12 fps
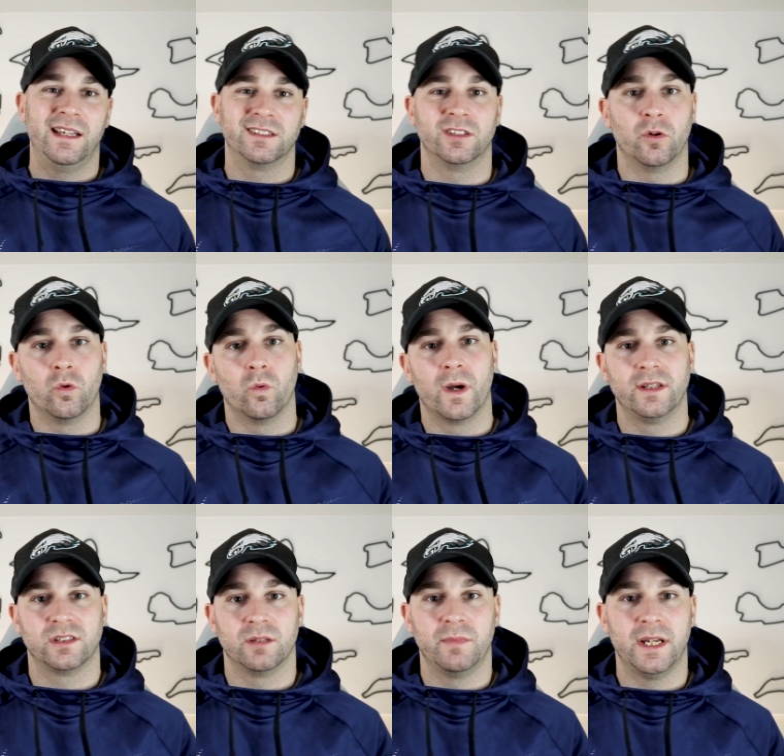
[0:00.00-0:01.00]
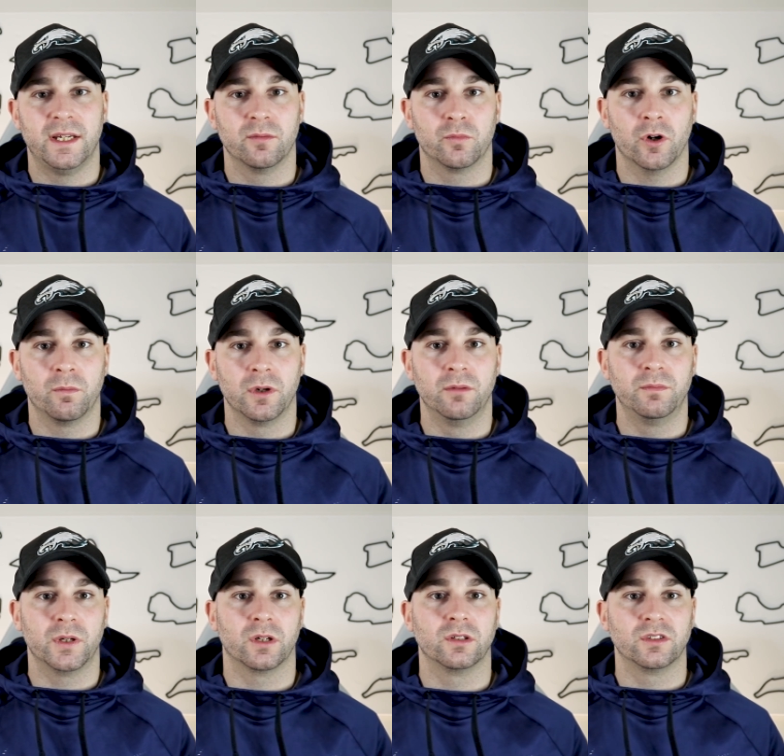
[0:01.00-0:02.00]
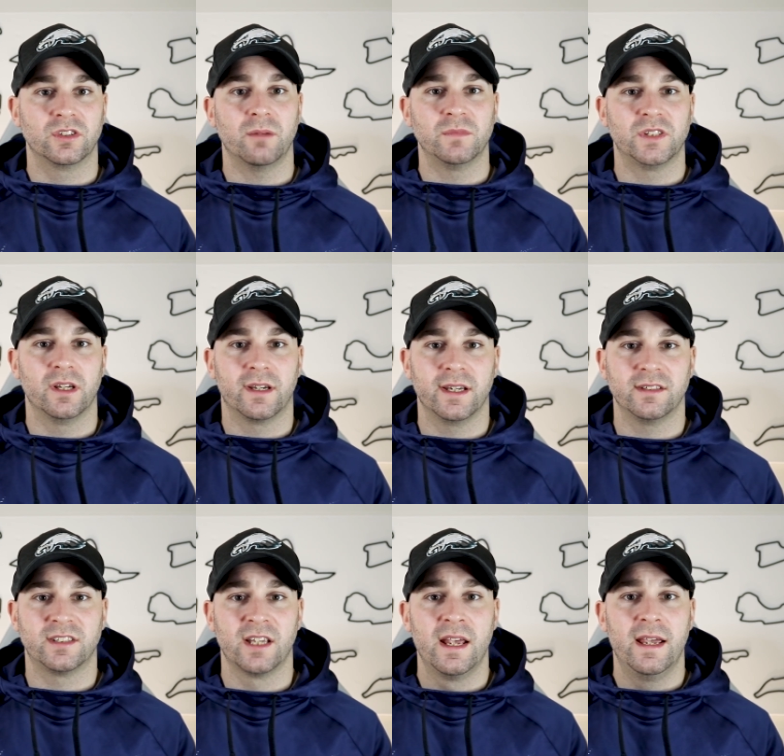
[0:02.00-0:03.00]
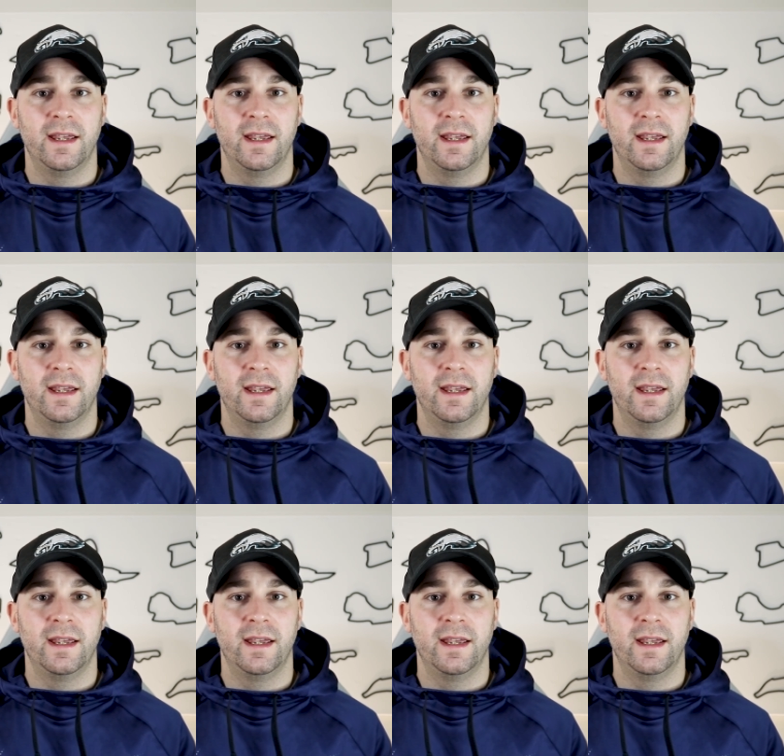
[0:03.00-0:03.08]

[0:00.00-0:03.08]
isn't always an immediate problem, but on some circuits,